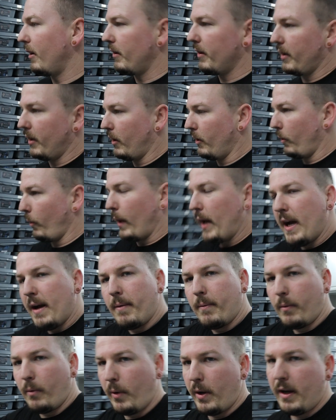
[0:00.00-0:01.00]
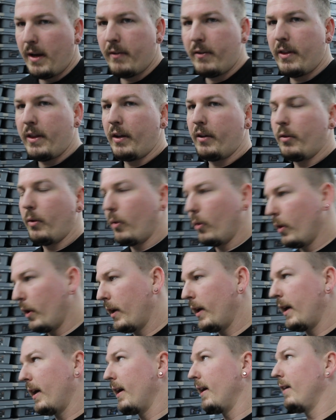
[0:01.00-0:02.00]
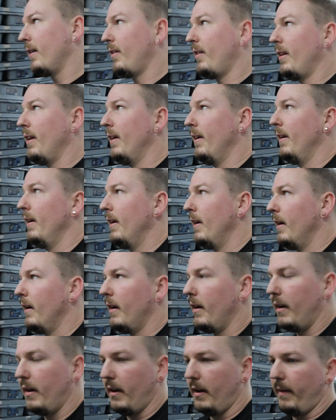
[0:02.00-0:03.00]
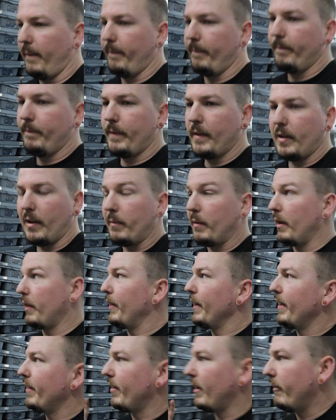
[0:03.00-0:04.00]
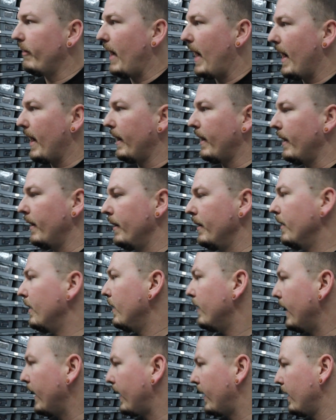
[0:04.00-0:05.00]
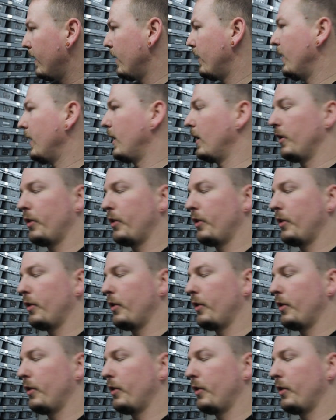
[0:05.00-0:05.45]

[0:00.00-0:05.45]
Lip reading: you know, the way everything's organized, some of the things I've added, that kind of thing.